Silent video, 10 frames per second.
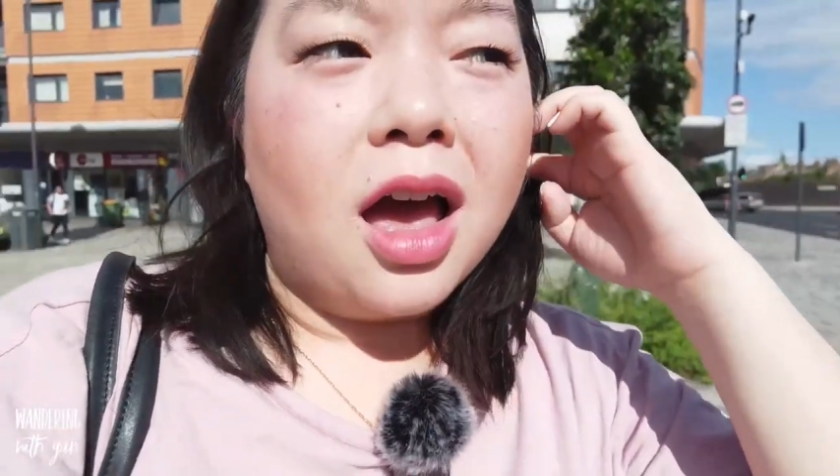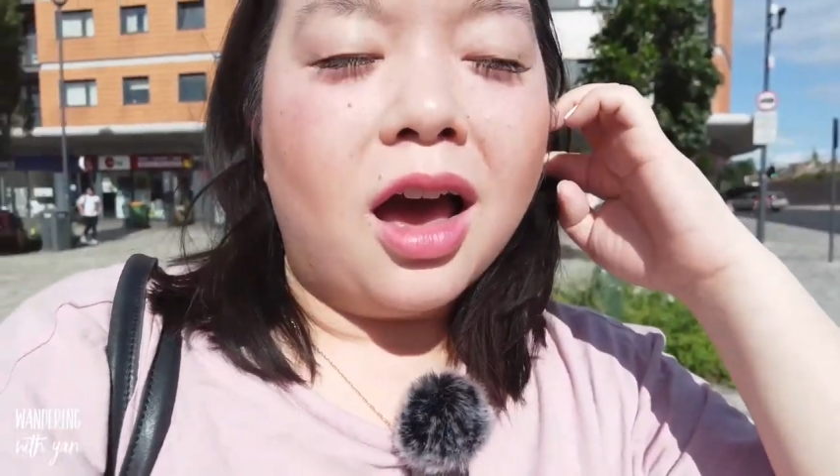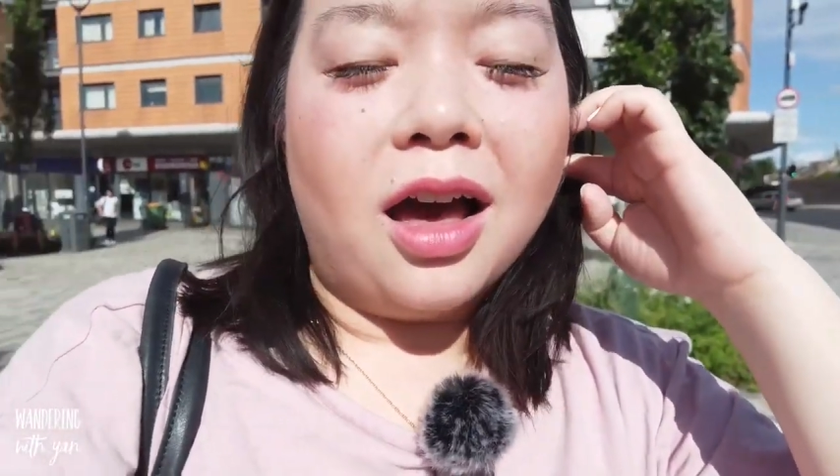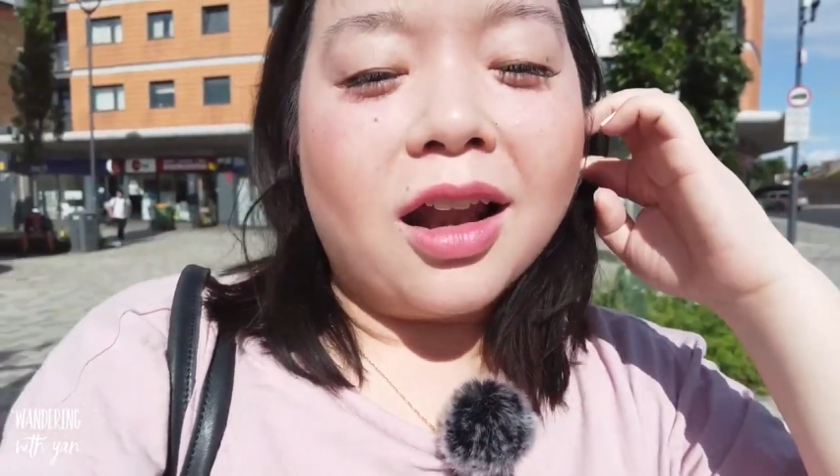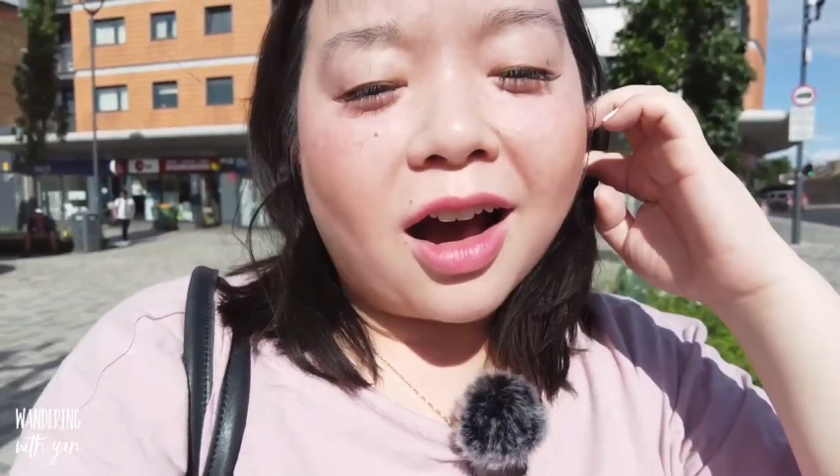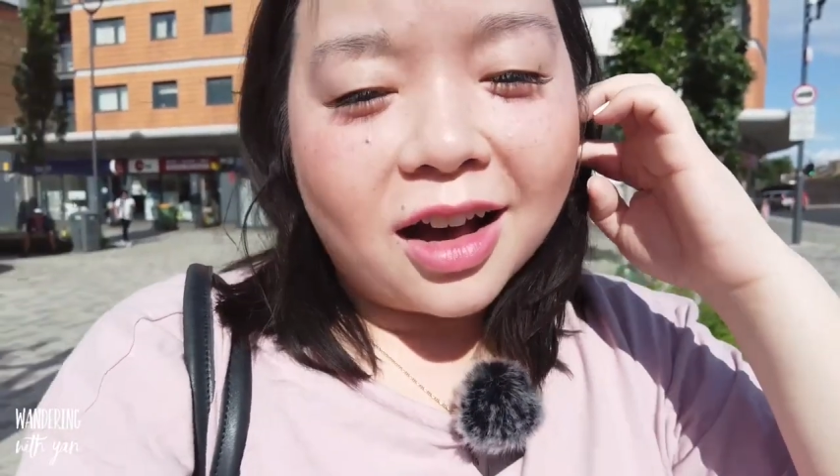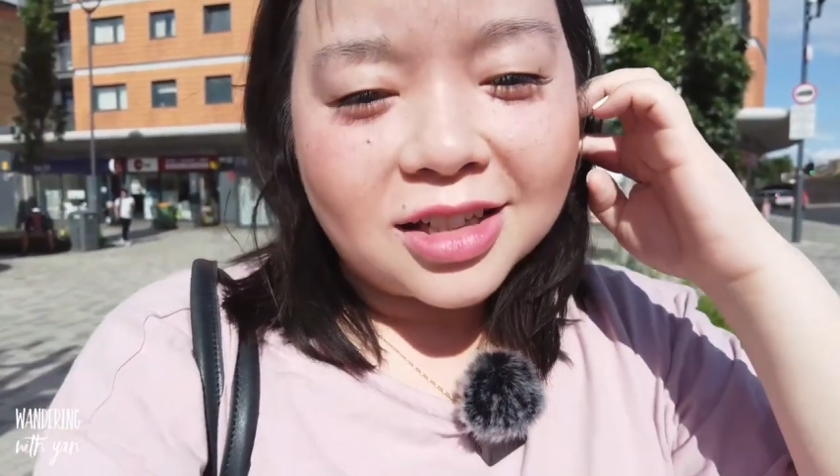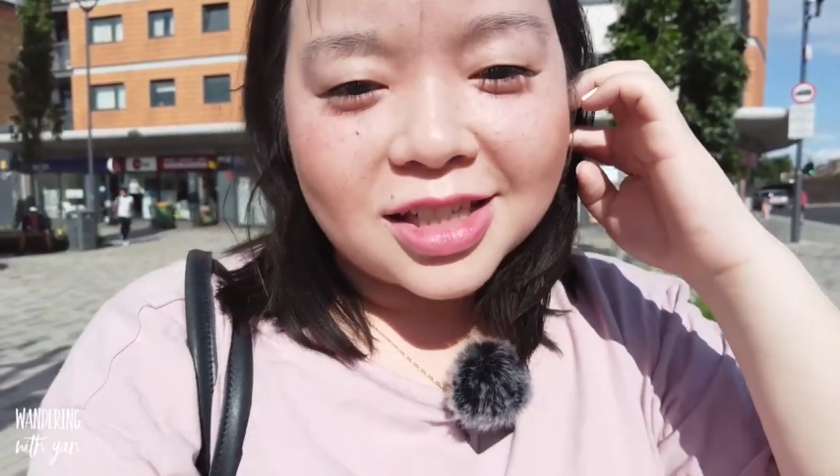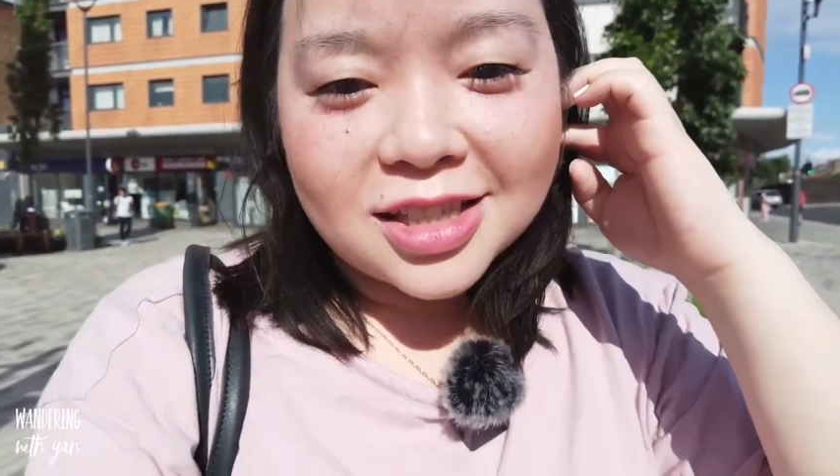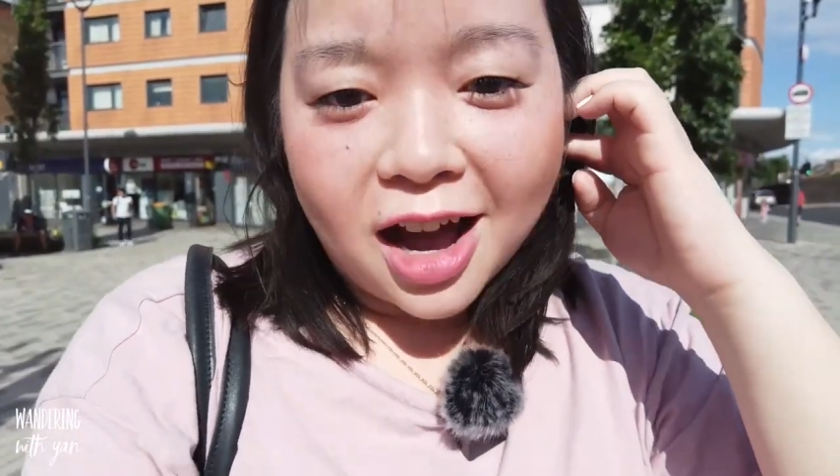And I
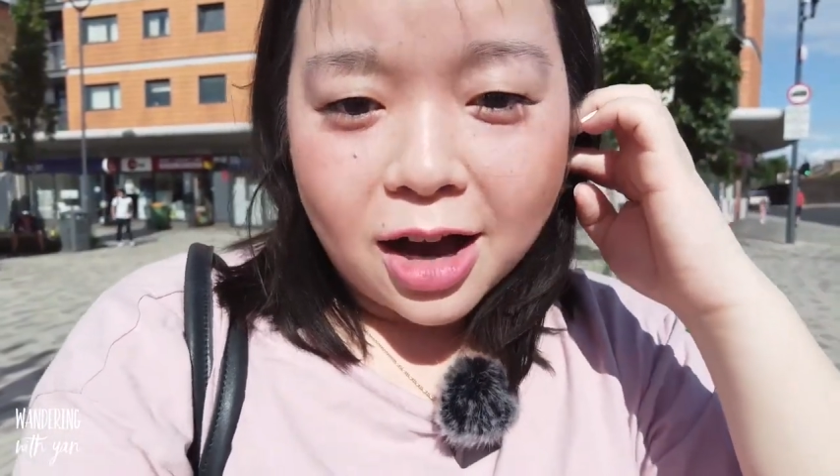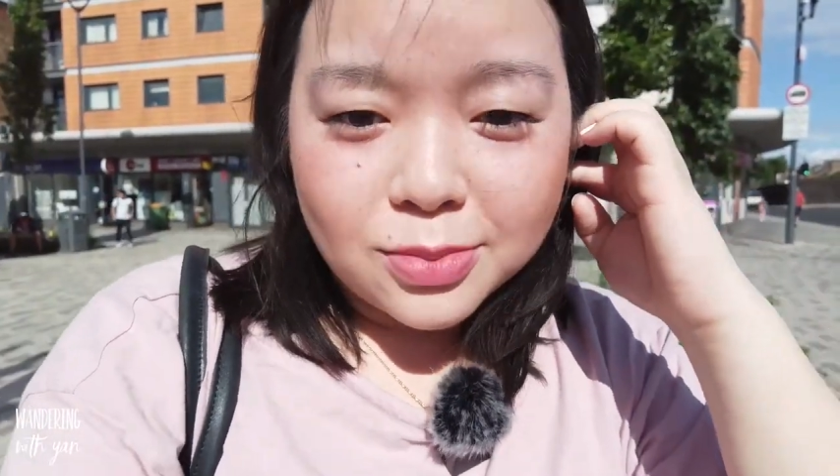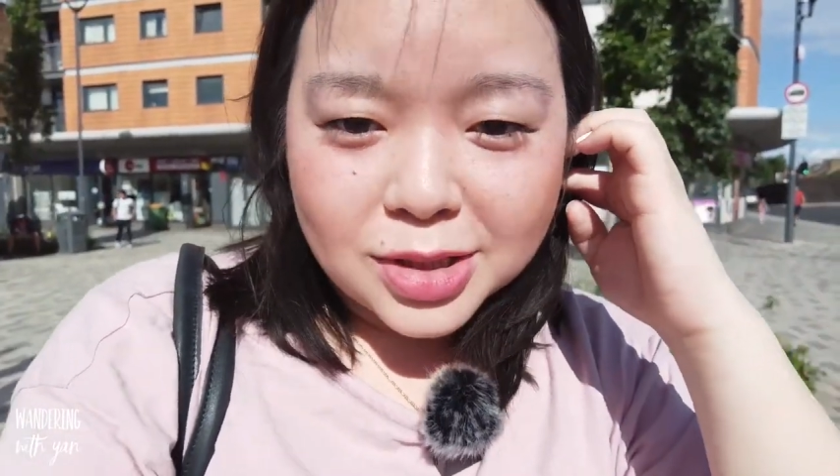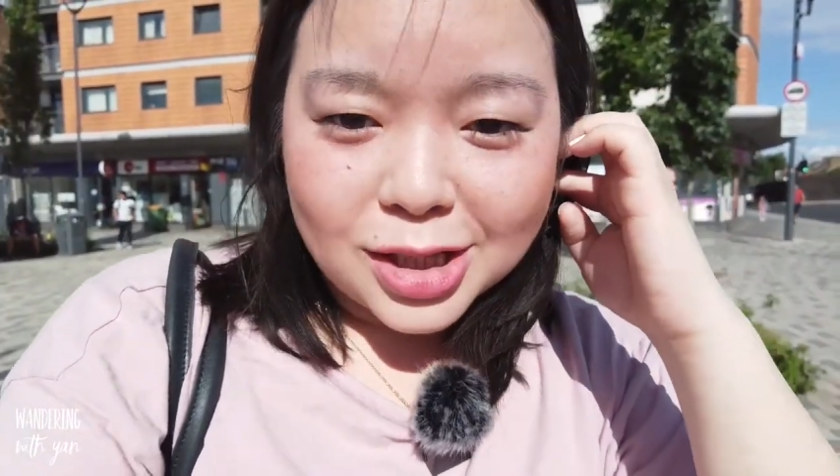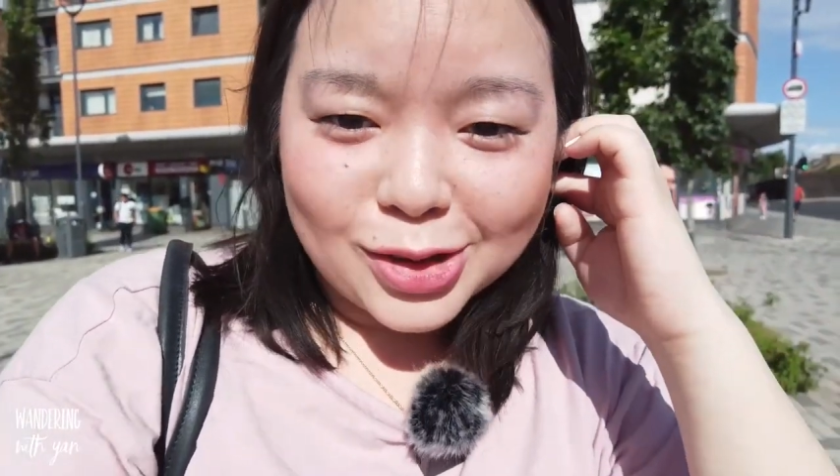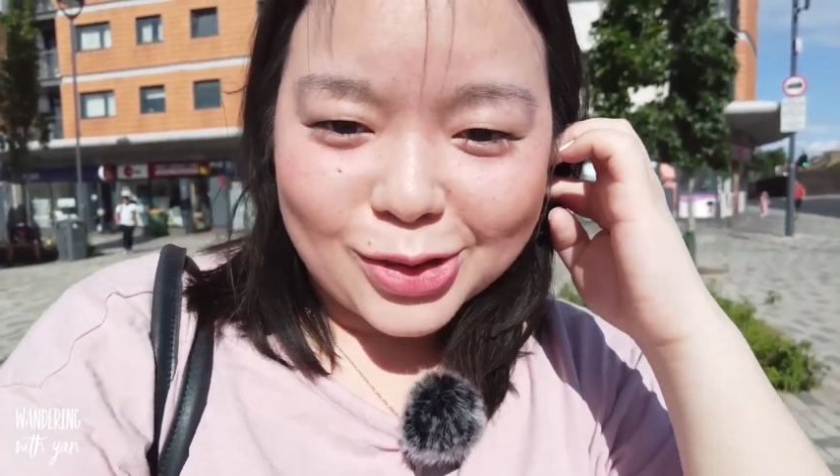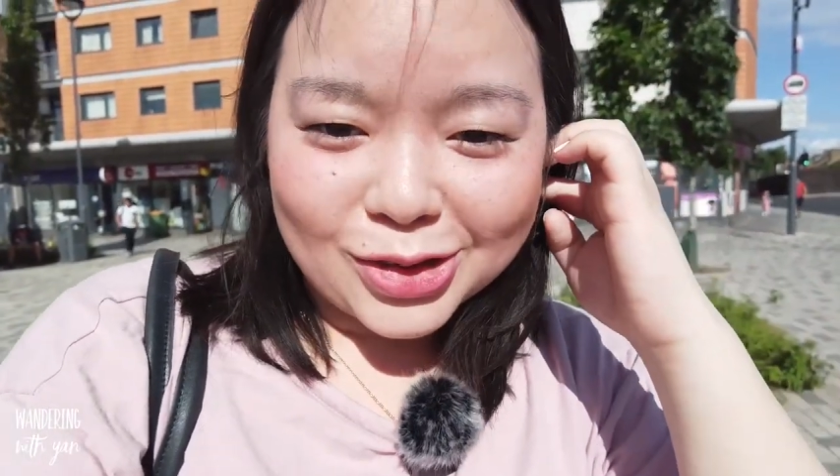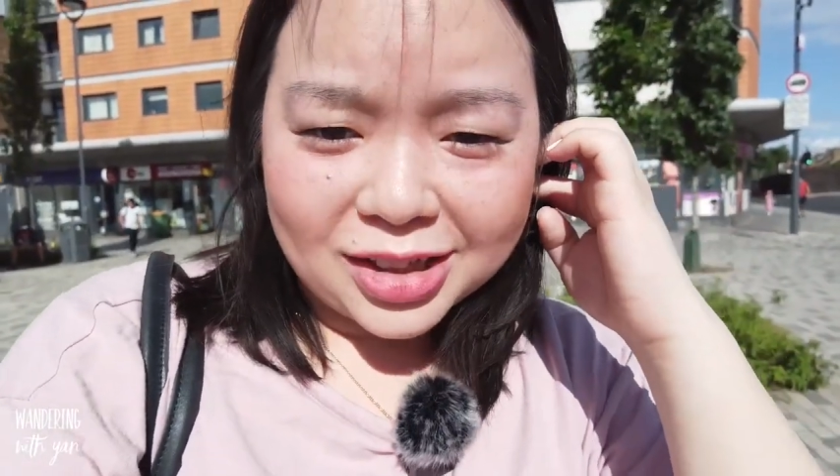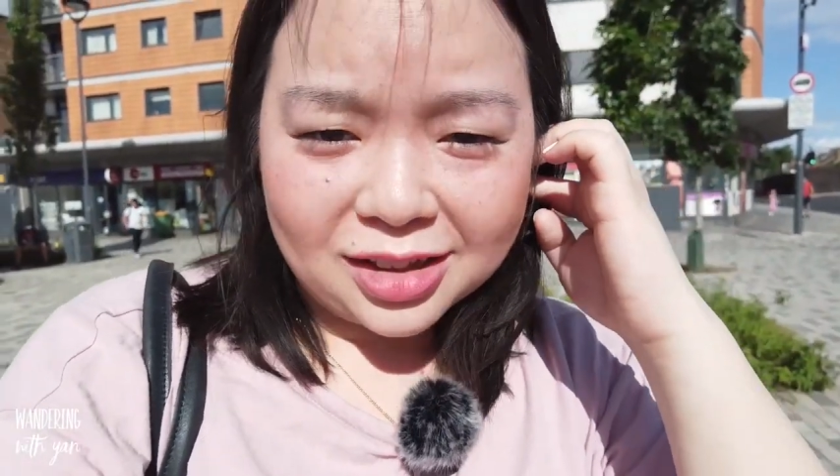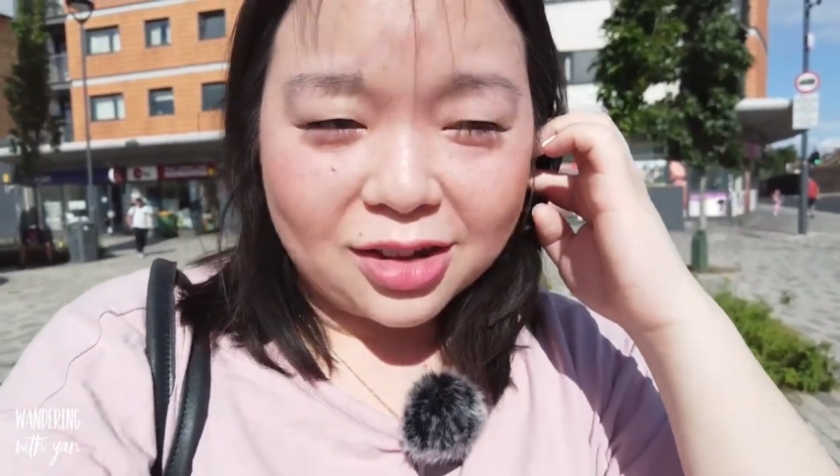just absolutely